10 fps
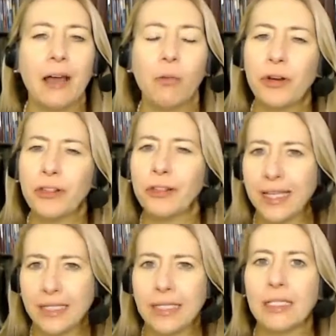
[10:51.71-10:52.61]
What are the
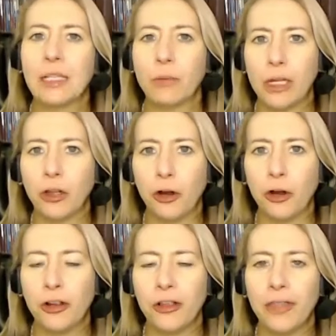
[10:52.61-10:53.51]
lessons that we
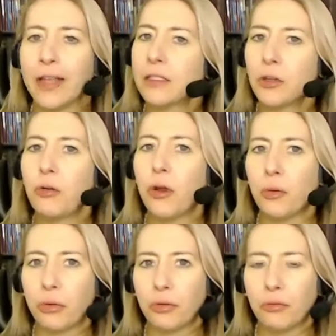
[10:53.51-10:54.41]
learn? That's the
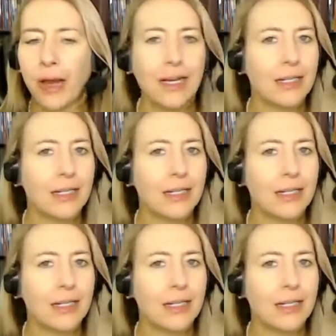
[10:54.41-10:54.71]
growth, right?